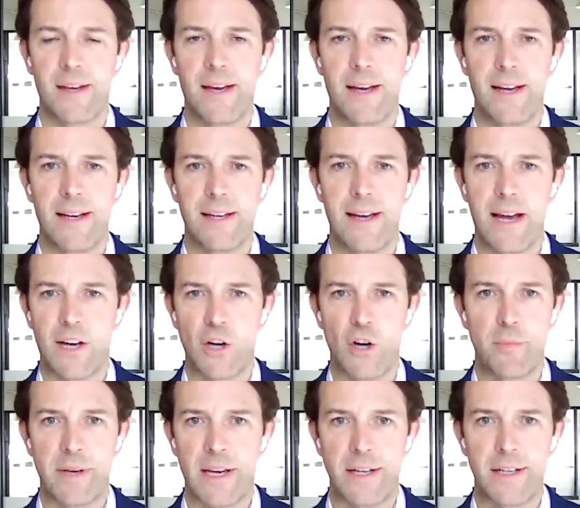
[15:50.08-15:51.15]
a
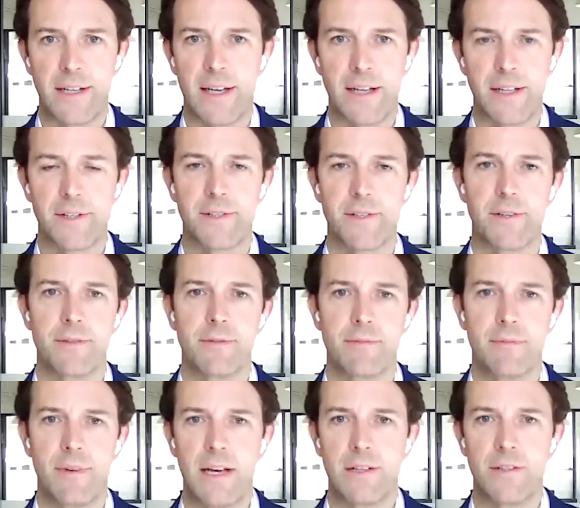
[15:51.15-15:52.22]
economic indicator. So
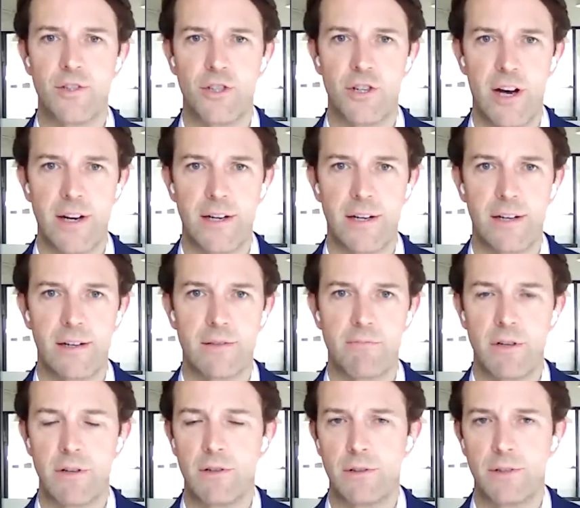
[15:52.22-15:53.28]
in China, as
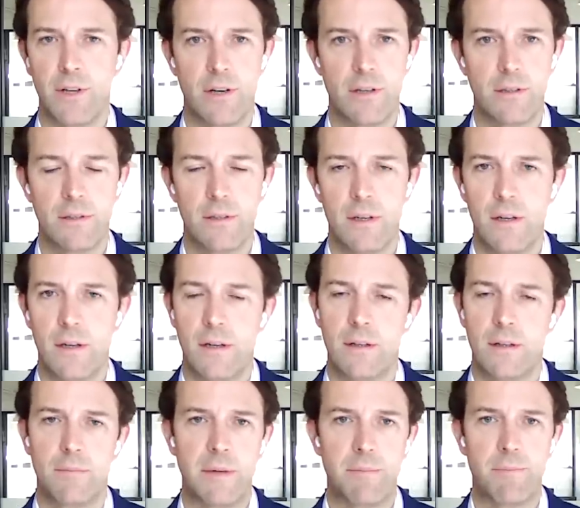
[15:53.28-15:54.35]
we all know,
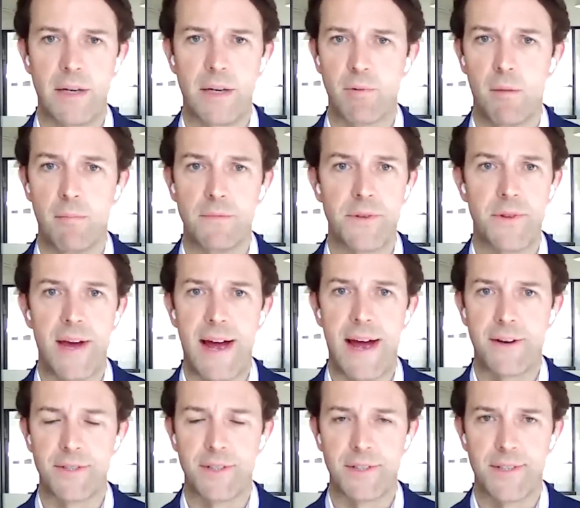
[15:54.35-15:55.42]
been big problems in the
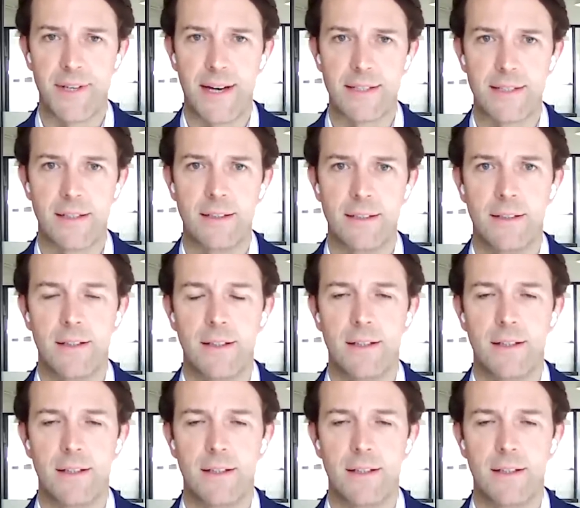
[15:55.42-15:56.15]
housing sector.